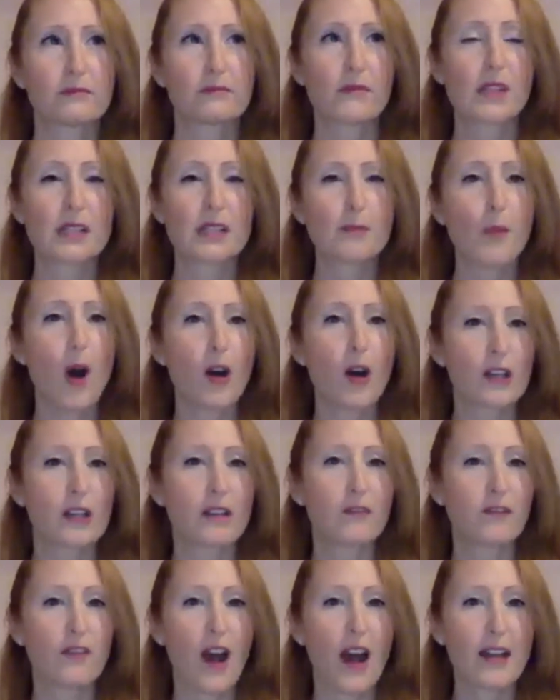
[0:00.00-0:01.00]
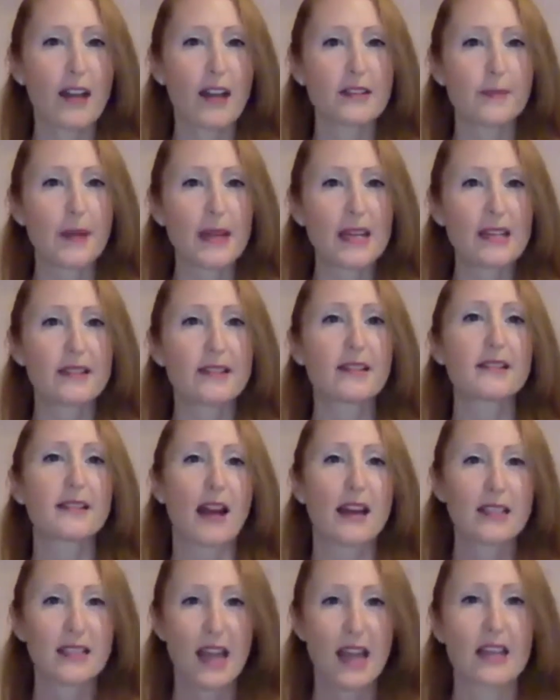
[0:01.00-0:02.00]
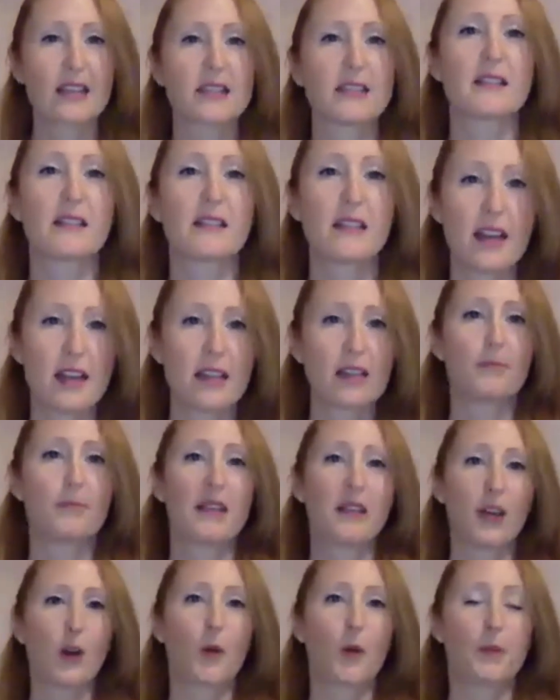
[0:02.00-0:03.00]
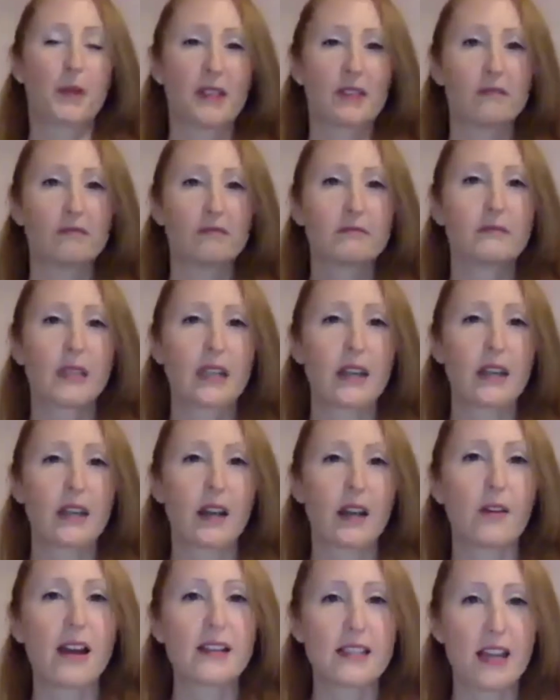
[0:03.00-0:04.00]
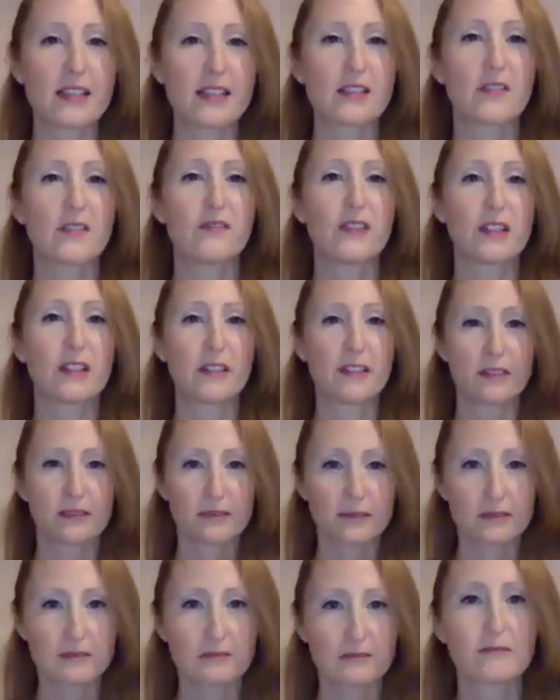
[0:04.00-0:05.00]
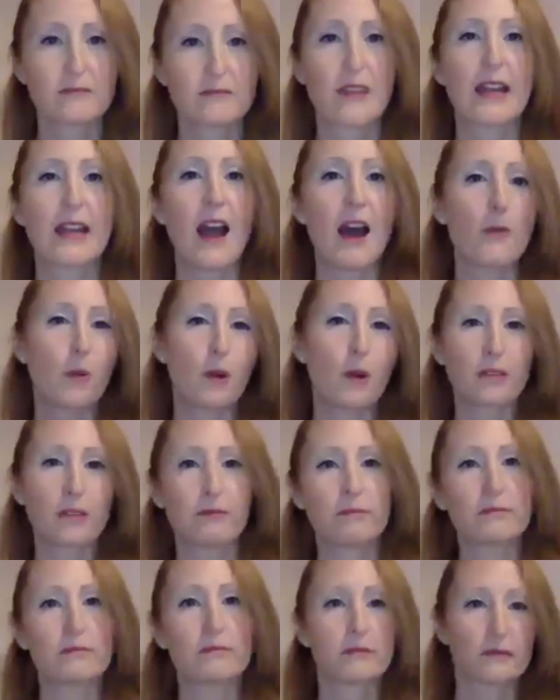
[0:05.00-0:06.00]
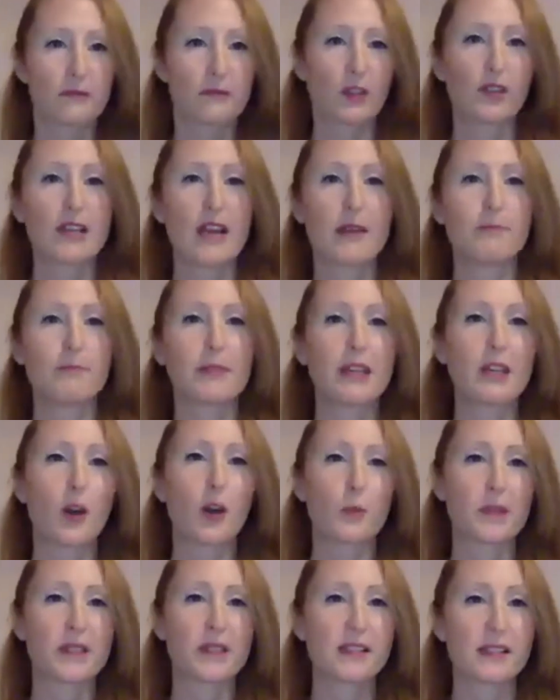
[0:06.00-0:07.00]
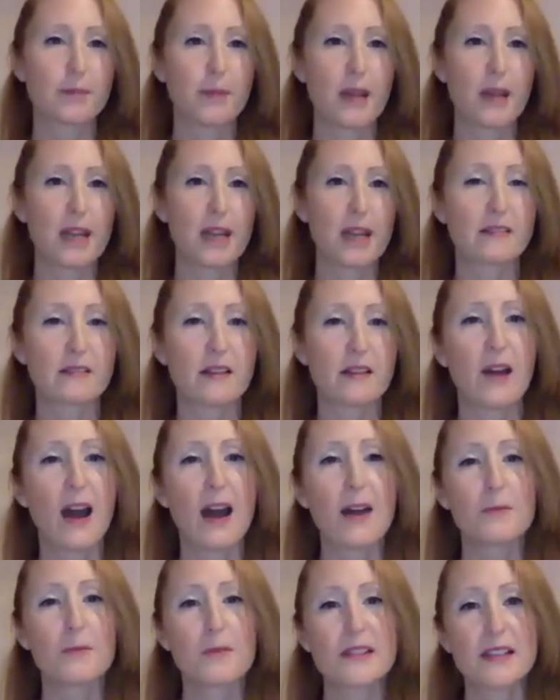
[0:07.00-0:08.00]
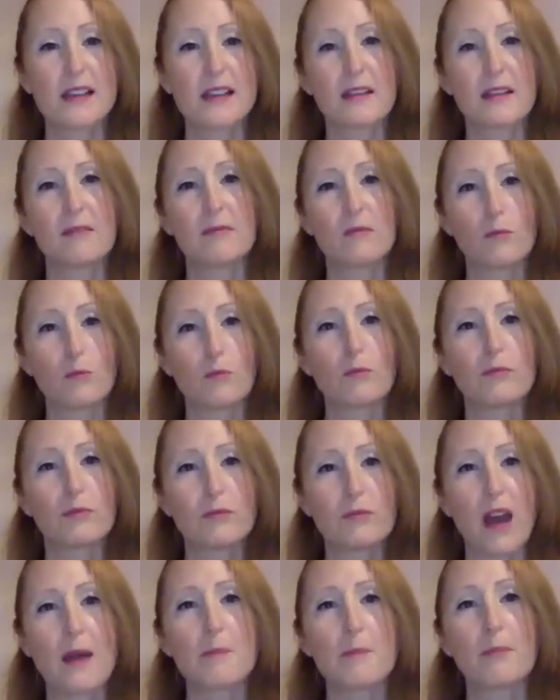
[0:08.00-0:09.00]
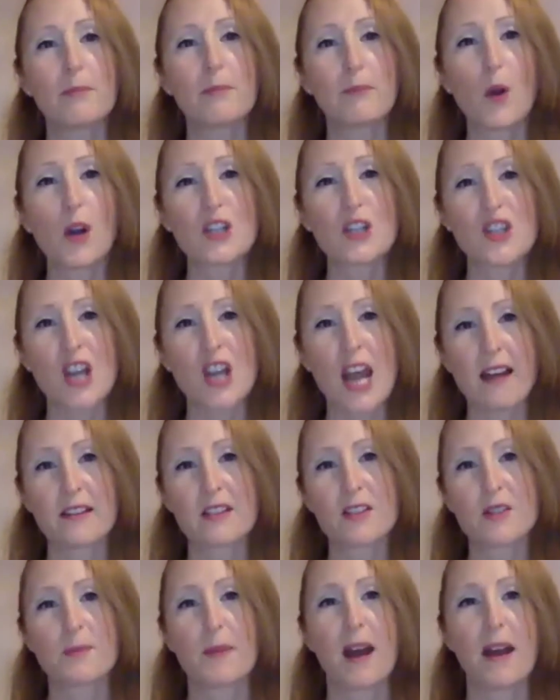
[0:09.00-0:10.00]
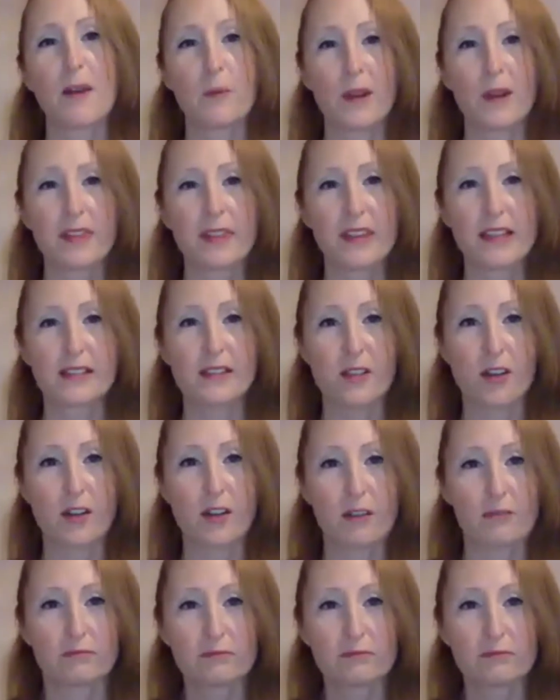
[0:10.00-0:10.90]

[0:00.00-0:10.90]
small confined spaces. I tend to like big open, you know, I feel like I want to create big open space. So I would say I'm more challenged by when things are,